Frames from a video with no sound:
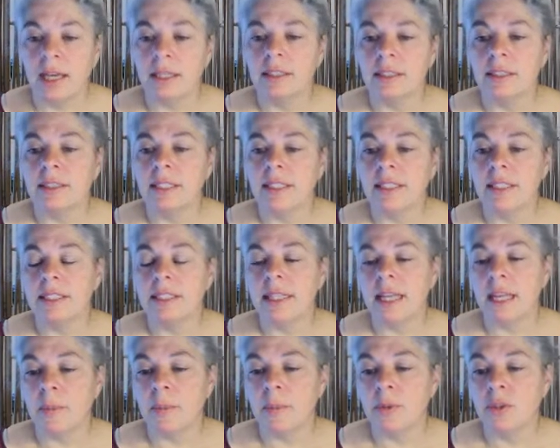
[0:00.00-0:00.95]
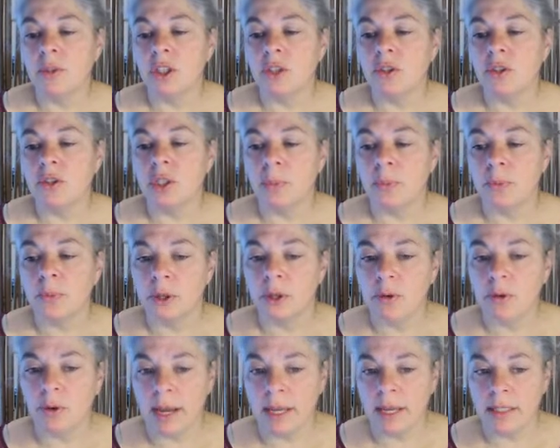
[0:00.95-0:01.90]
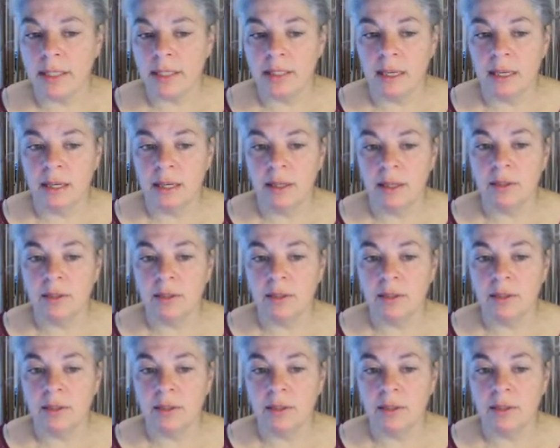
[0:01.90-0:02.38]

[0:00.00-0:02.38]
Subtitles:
and this enables you to progress